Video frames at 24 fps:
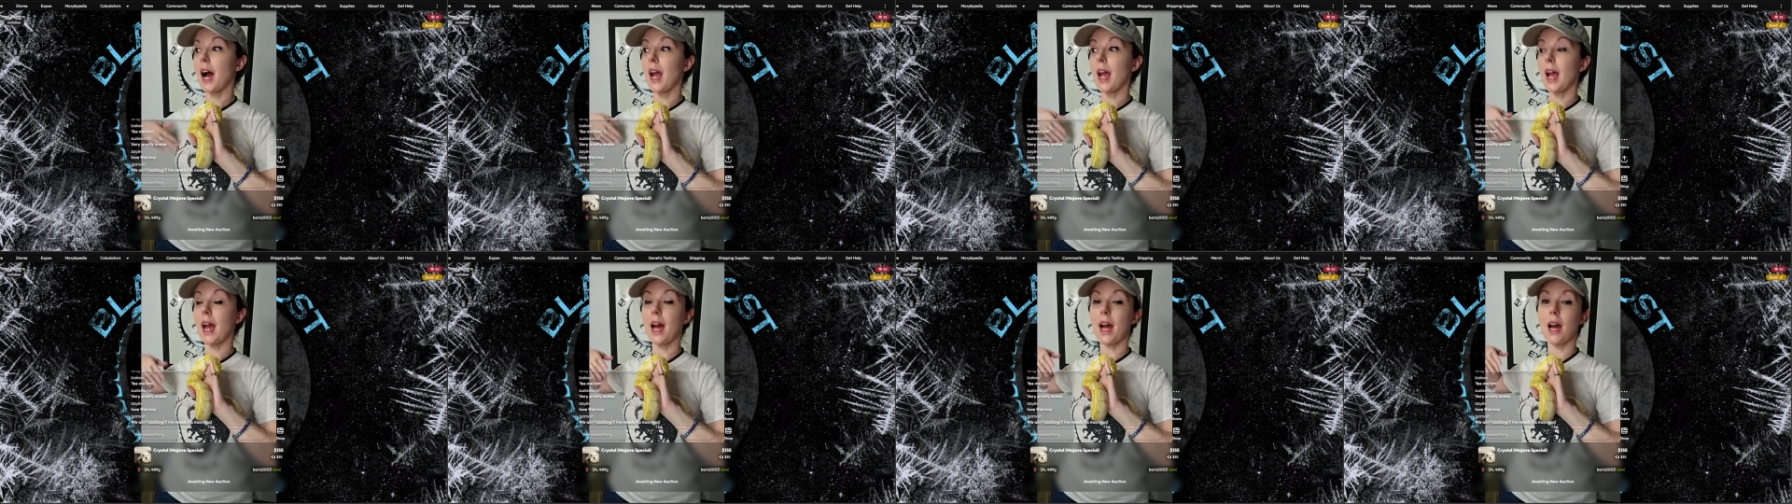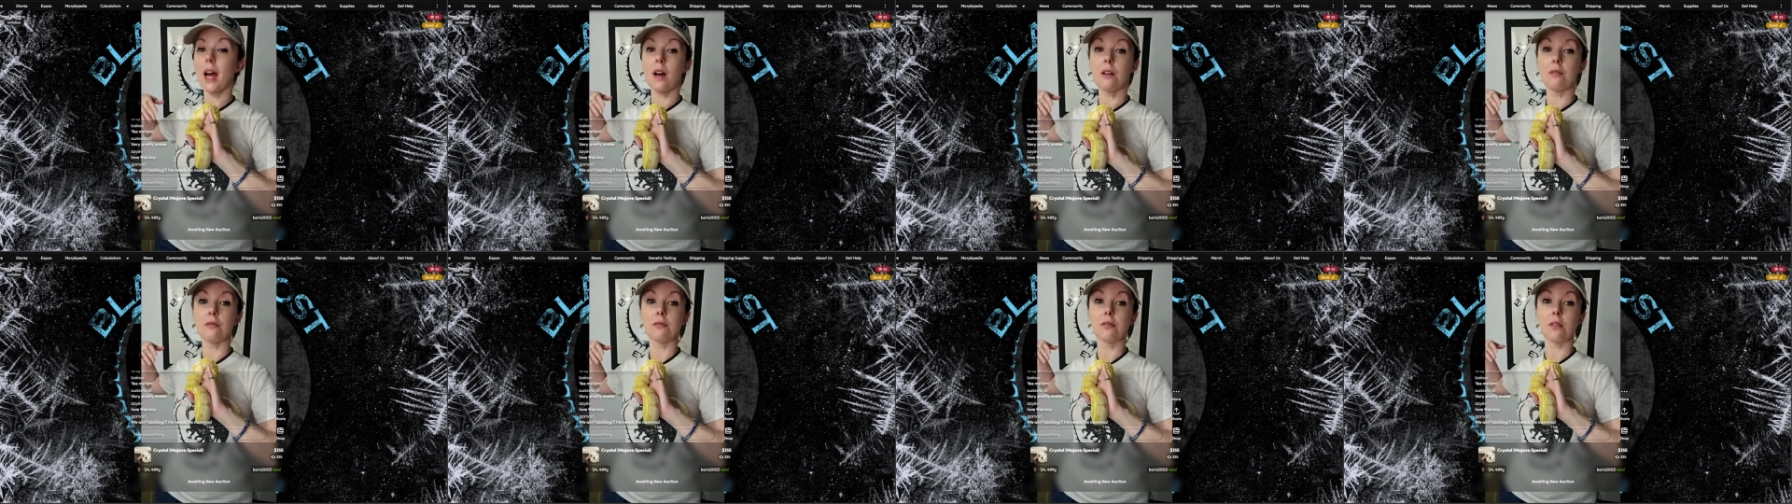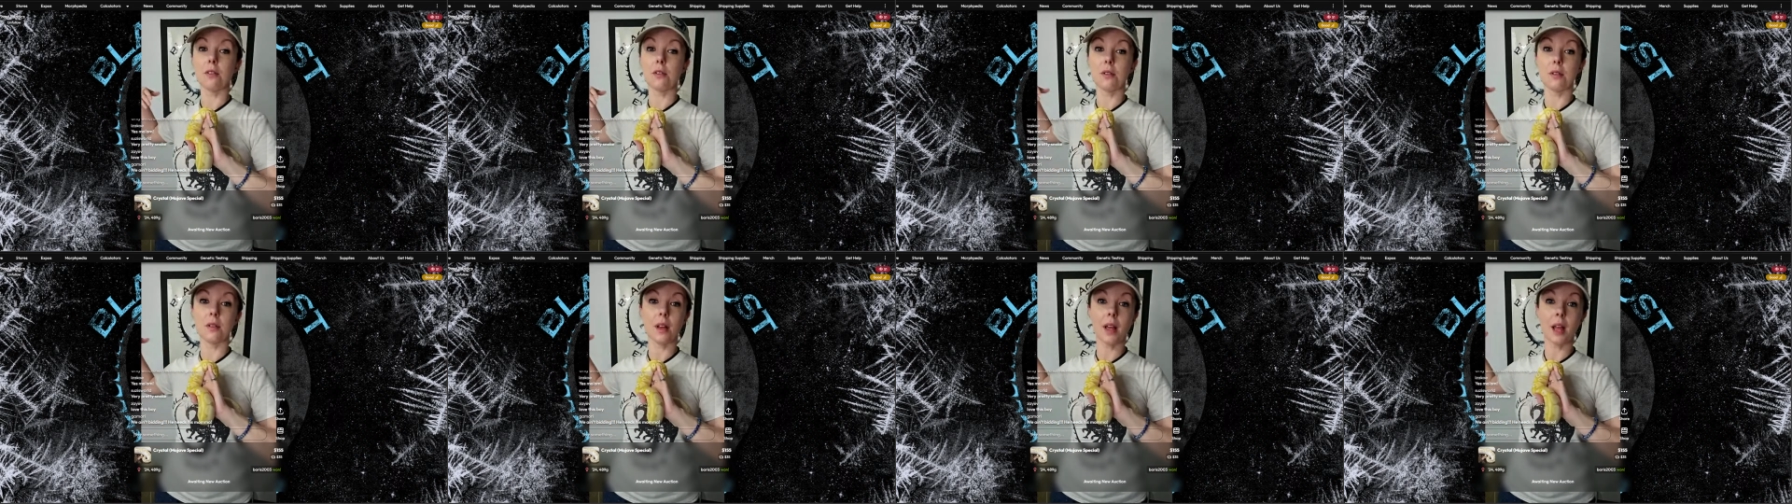have
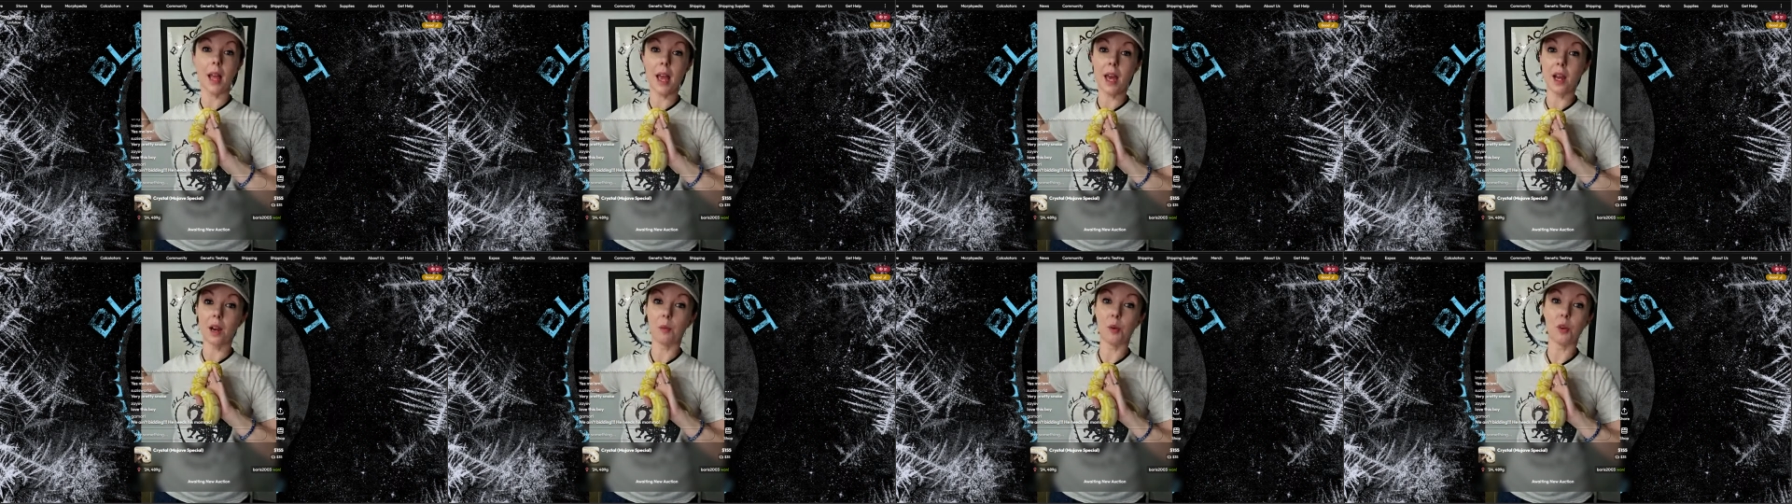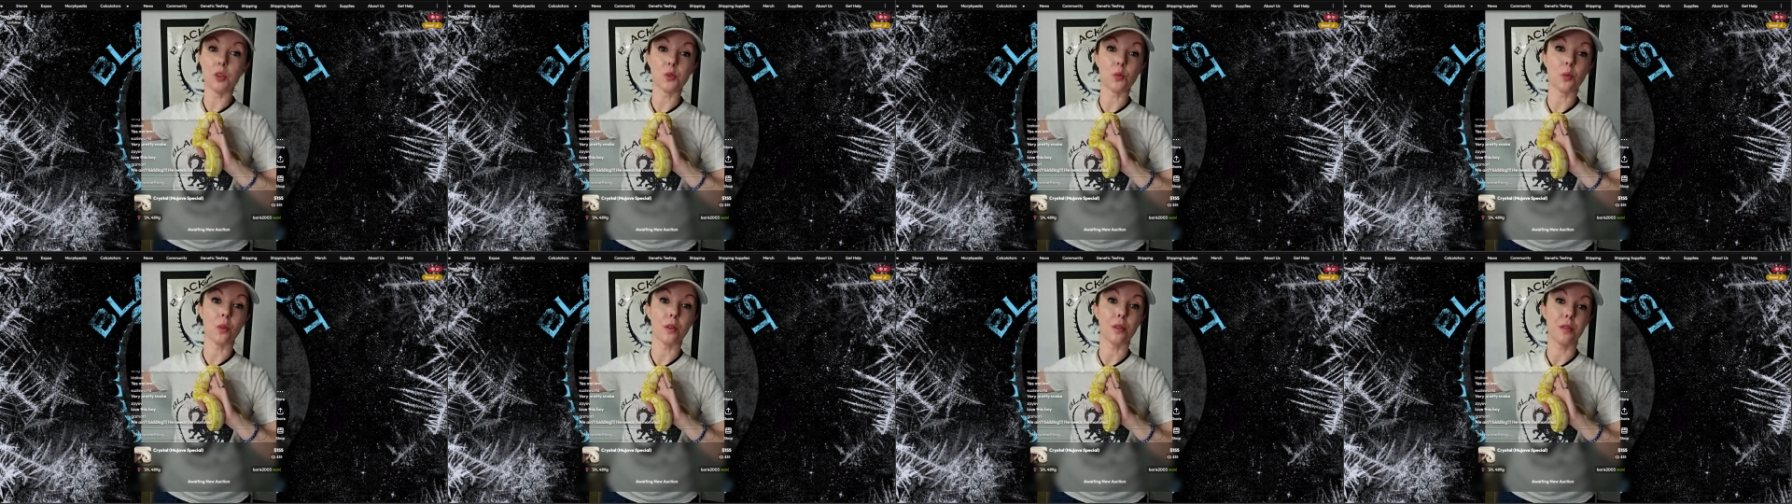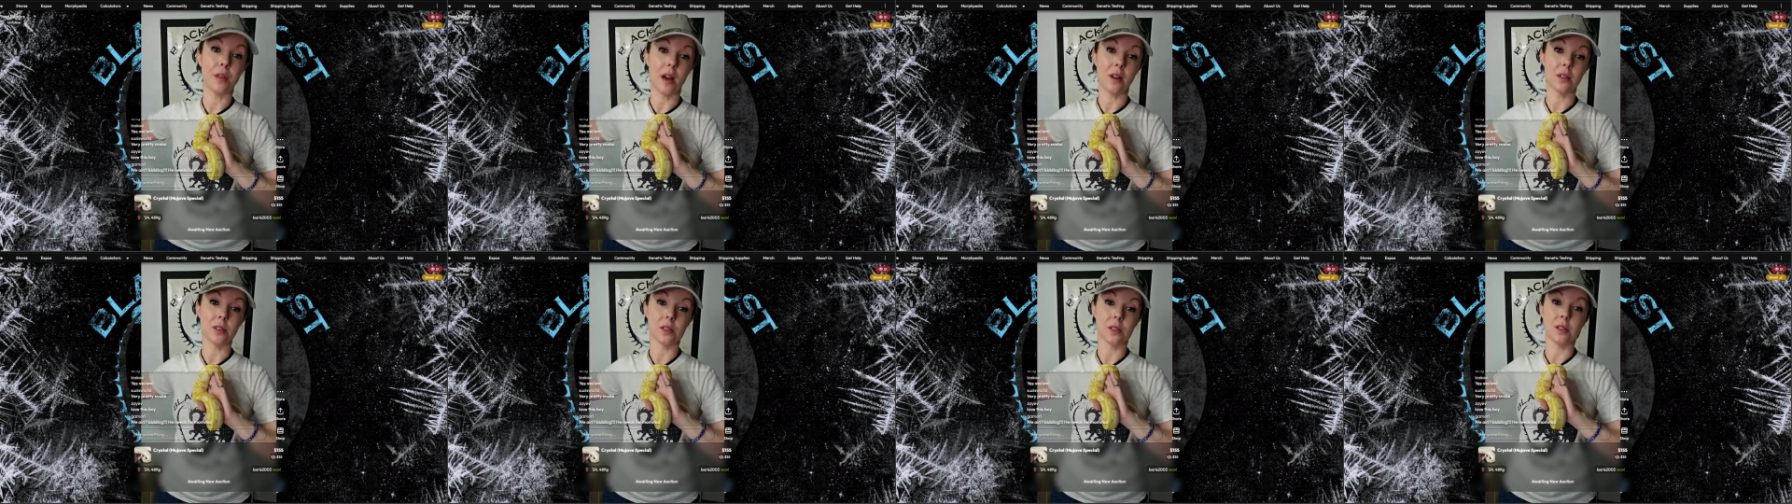animals worth
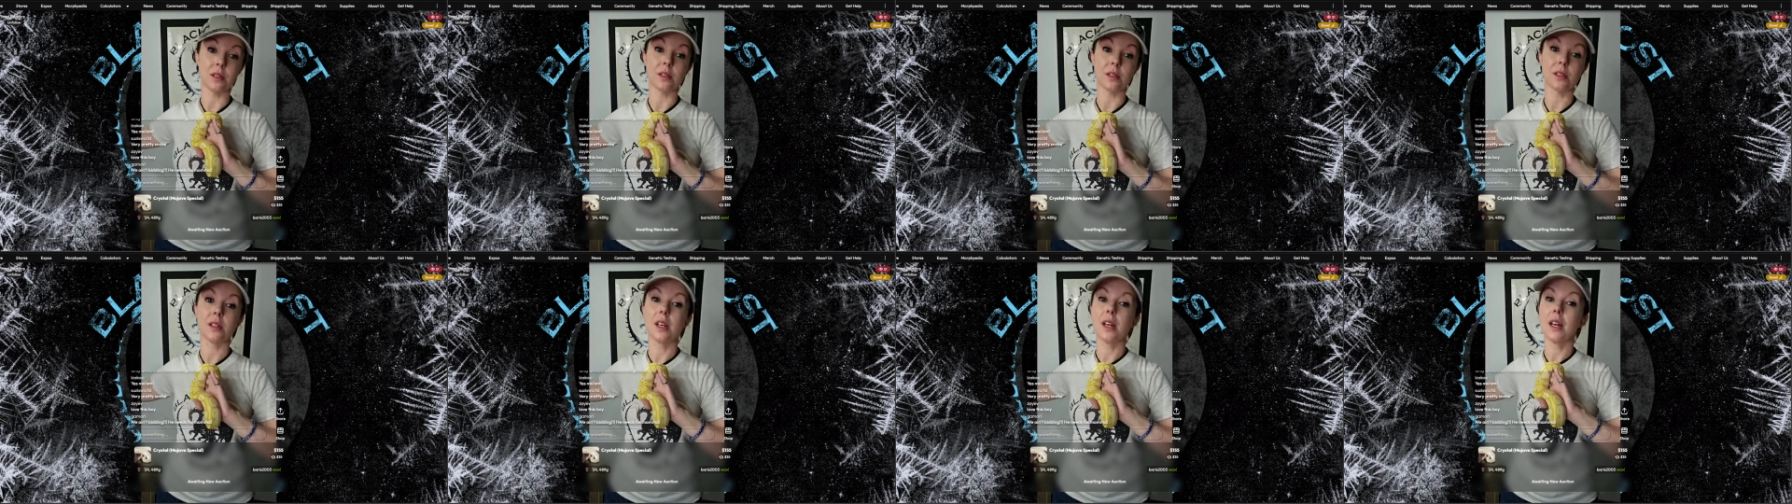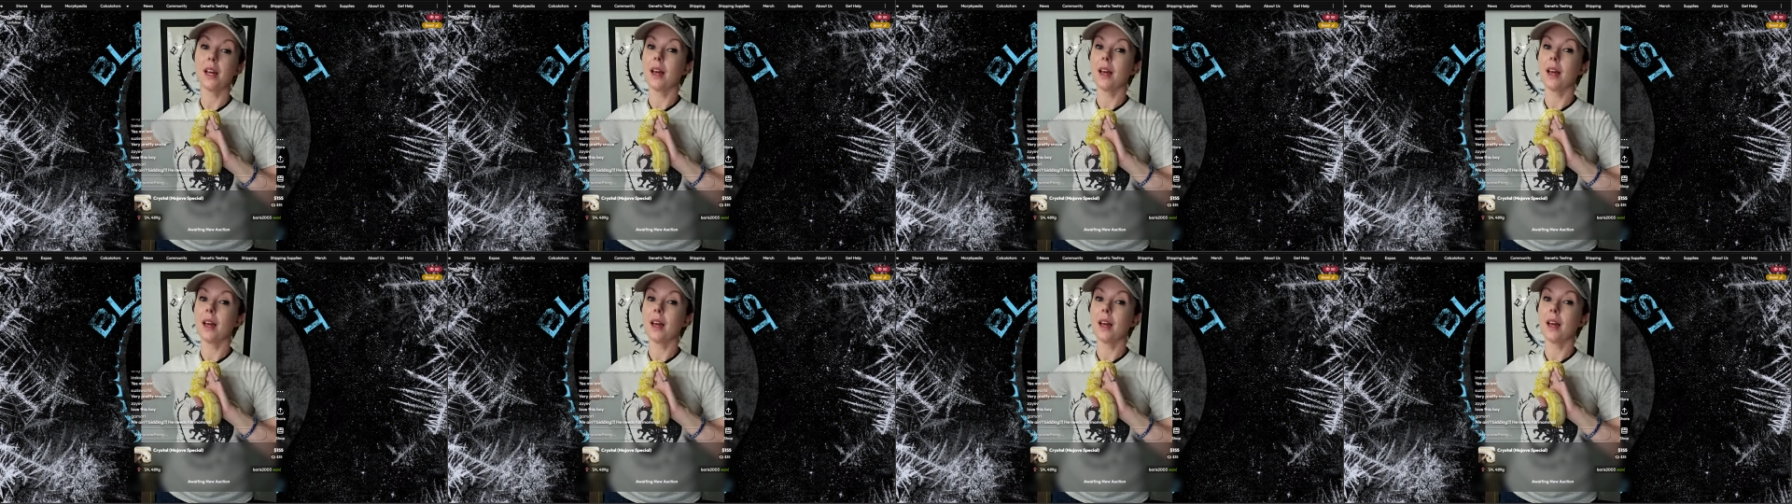thousands.